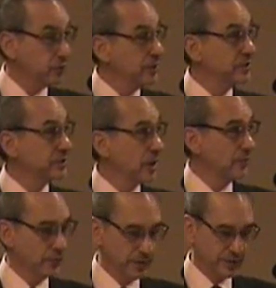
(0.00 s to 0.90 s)
to
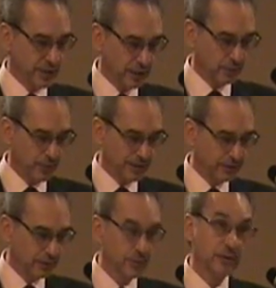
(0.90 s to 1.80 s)
rediscover and celebrate
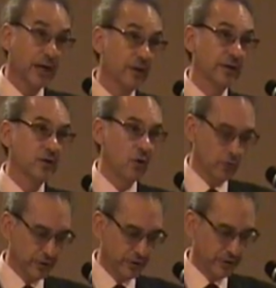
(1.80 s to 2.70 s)
the libertarian
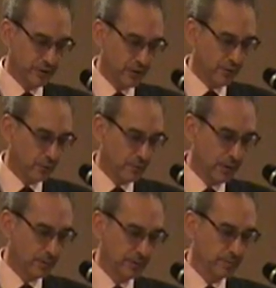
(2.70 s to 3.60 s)
origins of the
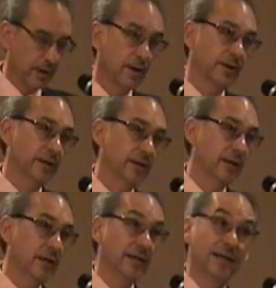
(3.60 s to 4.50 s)
Republican Party.
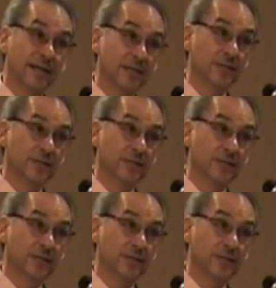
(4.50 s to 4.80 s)
It